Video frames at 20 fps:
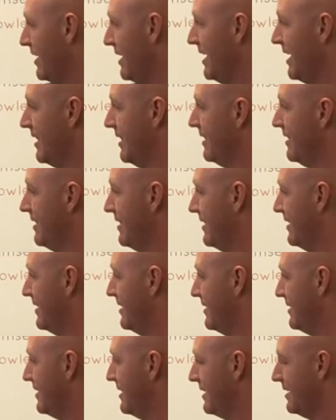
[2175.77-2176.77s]
yeah, the,
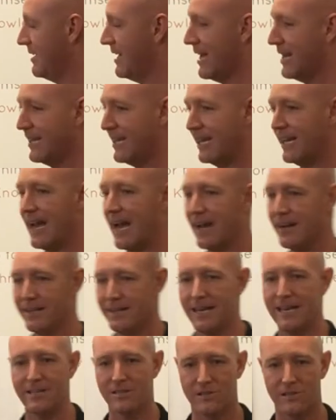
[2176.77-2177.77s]
the, you got to get out
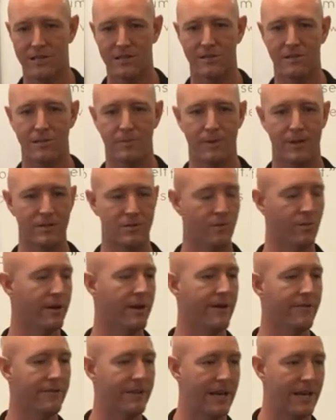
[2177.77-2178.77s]
of that stress response,
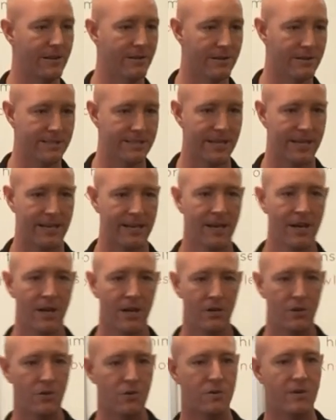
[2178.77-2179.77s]
whatever that looks like.
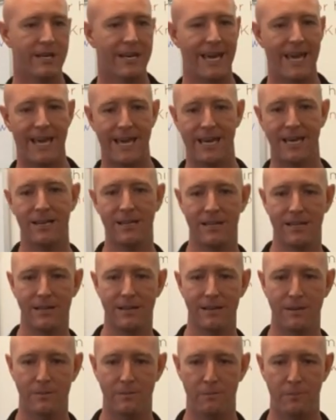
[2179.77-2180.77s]
You can't
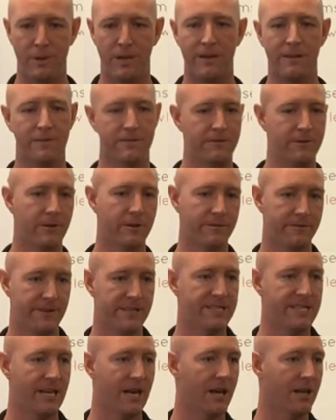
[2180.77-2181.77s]
beat for your
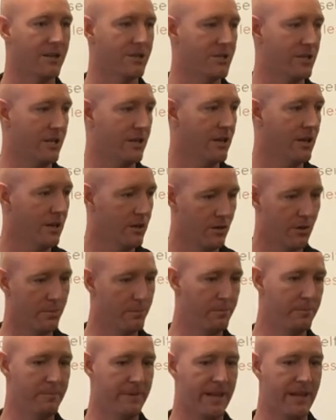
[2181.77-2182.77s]
physiology.
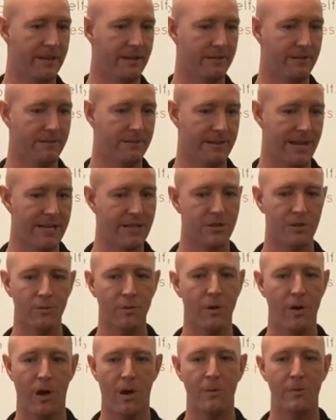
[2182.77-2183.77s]
You'll, nature
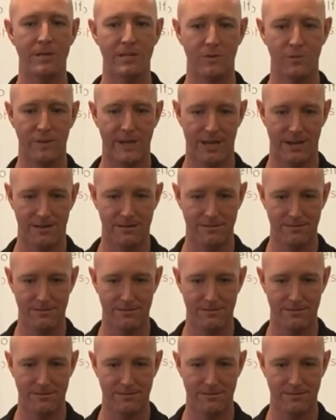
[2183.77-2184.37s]
will always win,